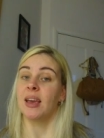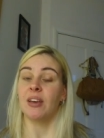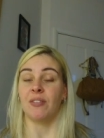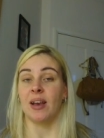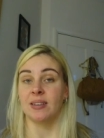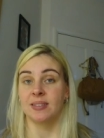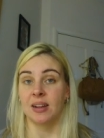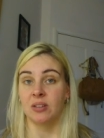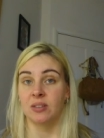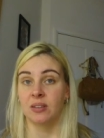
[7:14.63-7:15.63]
if it has
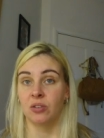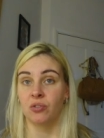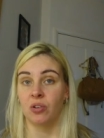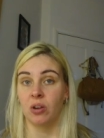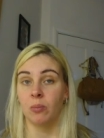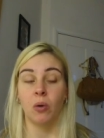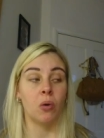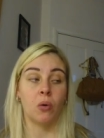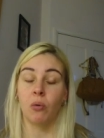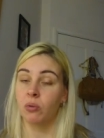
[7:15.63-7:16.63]
Down syndrome
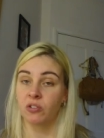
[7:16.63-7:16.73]
or